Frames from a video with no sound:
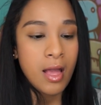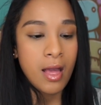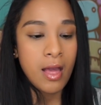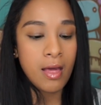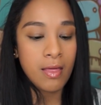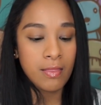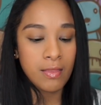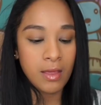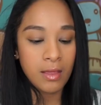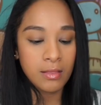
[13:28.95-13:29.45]

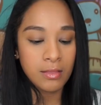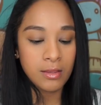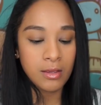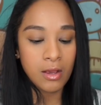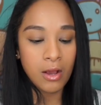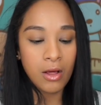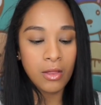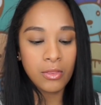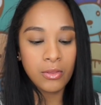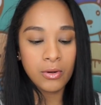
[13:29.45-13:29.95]
And then the
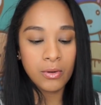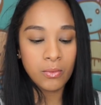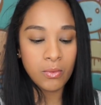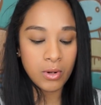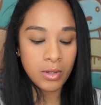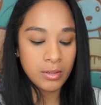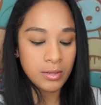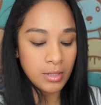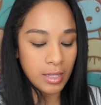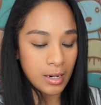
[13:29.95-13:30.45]
other
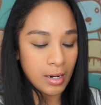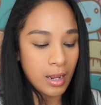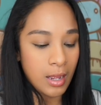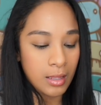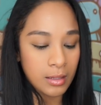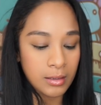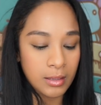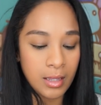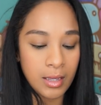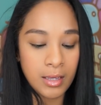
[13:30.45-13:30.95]
one that
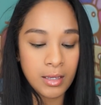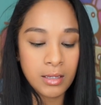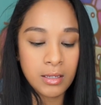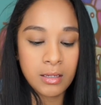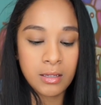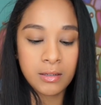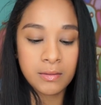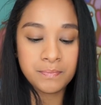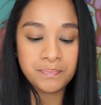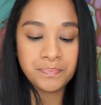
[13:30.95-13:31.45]
I
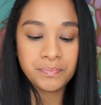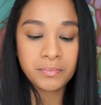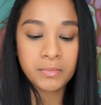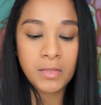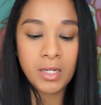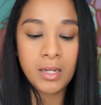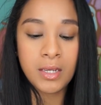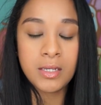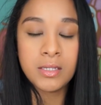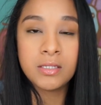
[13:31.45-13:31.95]
like
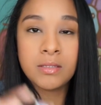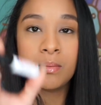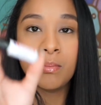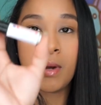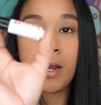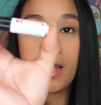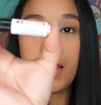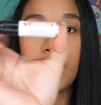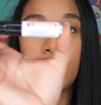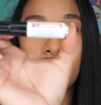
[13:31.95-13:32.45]
is
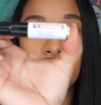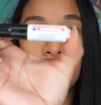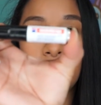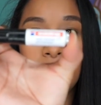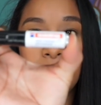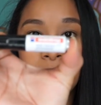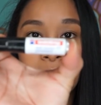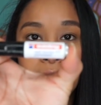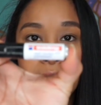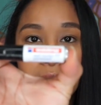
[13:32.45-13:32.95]
my
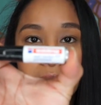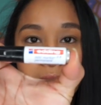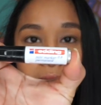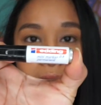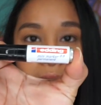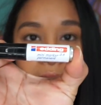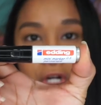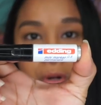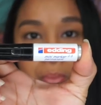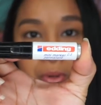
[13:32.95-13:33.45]
editing
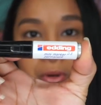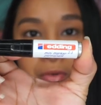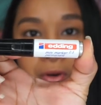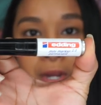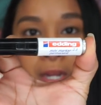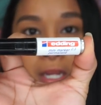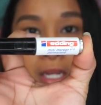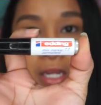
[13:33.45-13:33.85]
Sharpie right